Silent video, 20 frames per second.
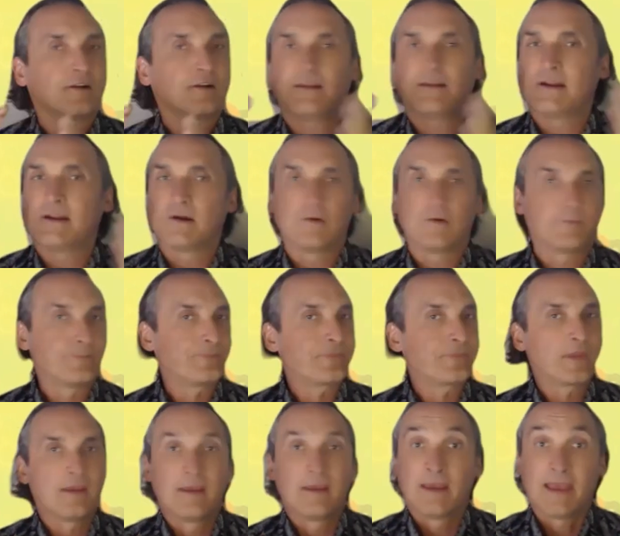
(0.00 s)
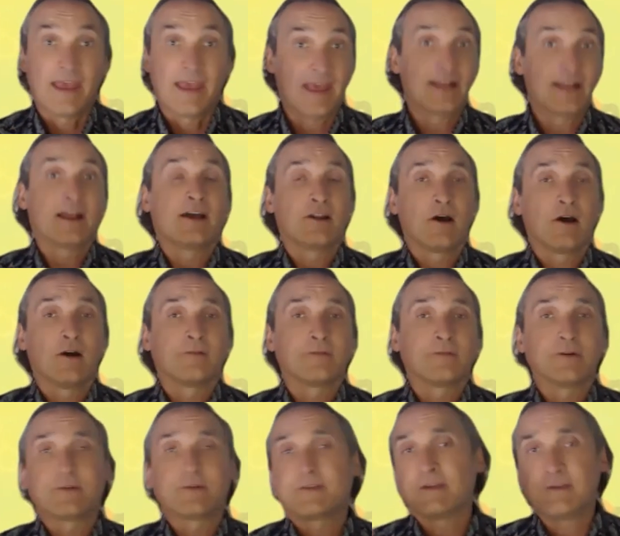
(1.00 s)
you know, head on
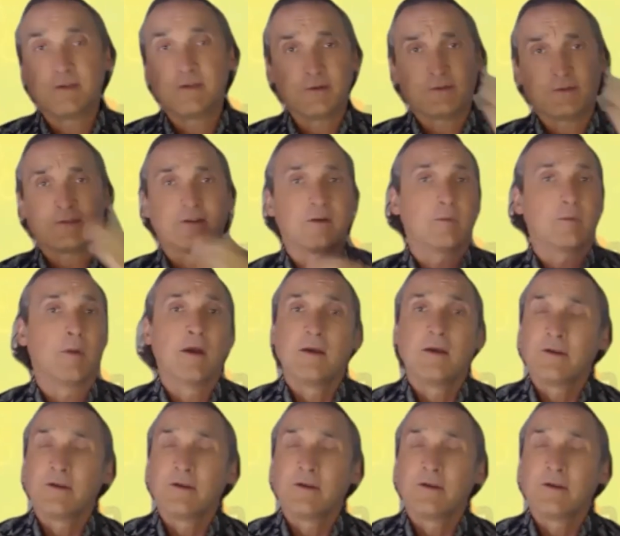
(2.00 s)
over to YouTube.